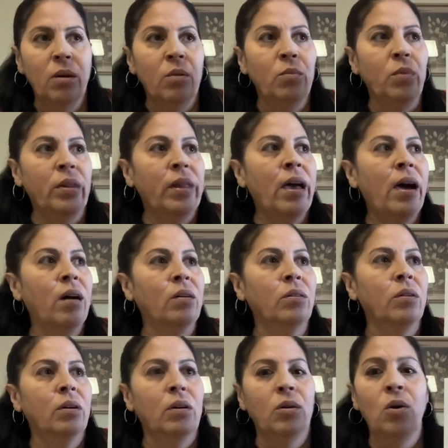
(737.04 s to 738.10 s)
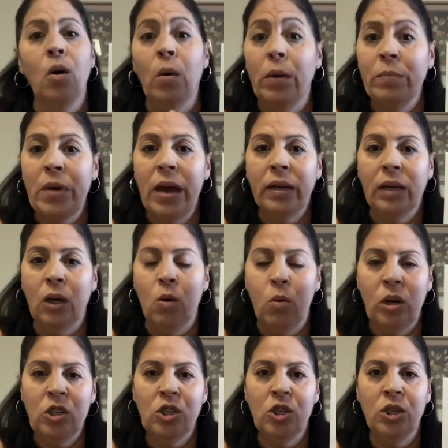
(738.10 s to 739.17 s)
without going back and
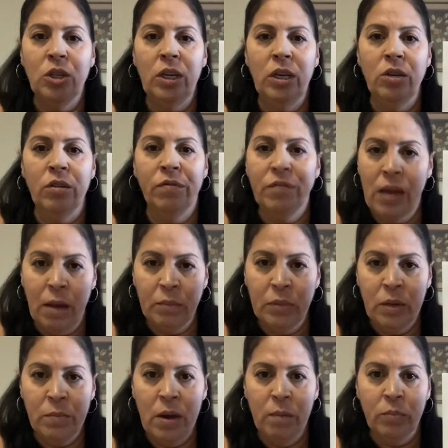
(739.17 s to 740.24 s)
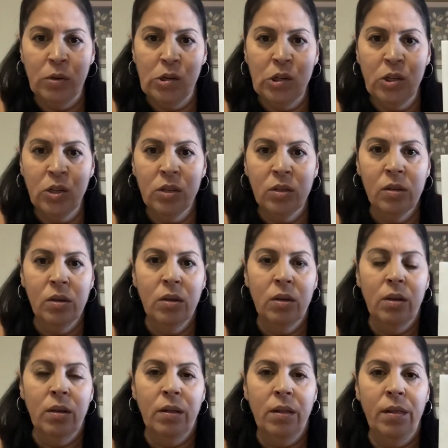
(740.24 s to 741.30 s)
questioning your family members
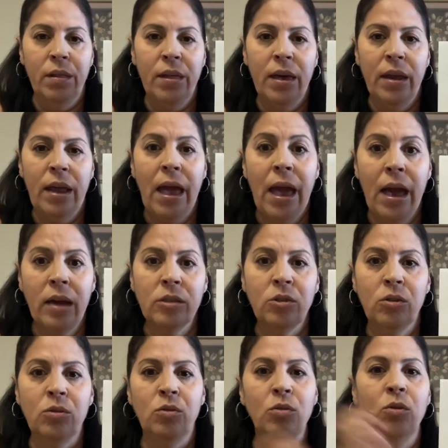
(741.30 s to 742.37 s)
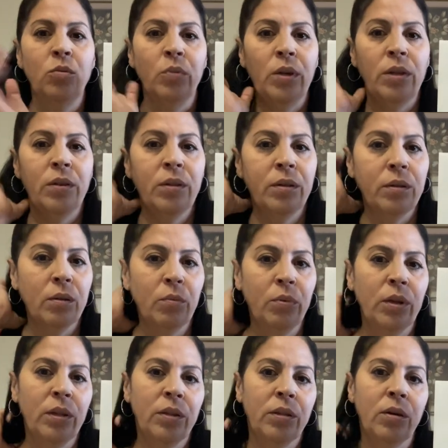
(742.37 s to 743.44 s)
that had to do
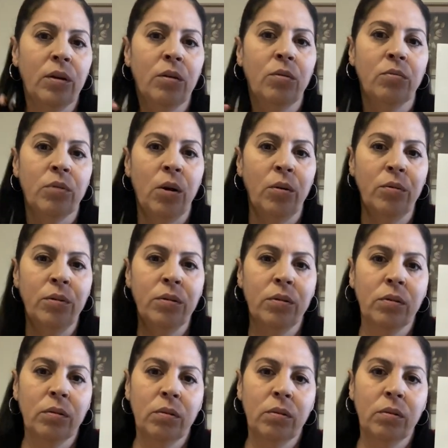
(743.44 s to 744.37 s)
with your growth,